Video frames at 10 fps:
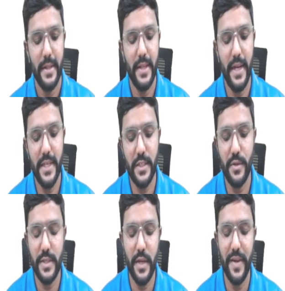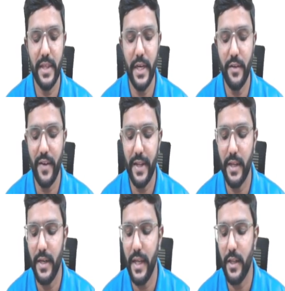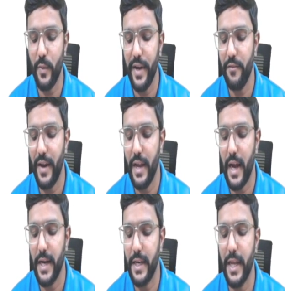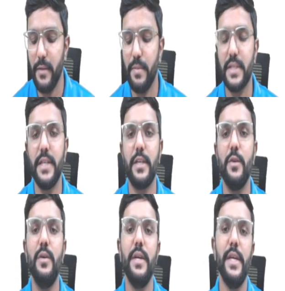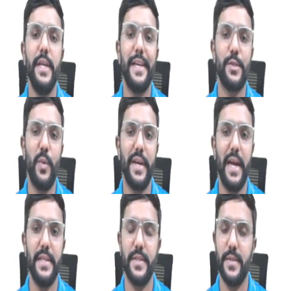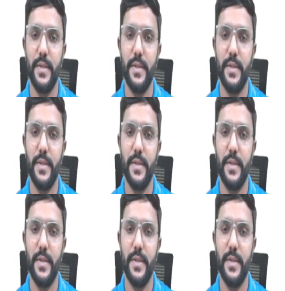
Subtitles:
Then S2 is giving 35, 30, 25 and 10% to S1, guys.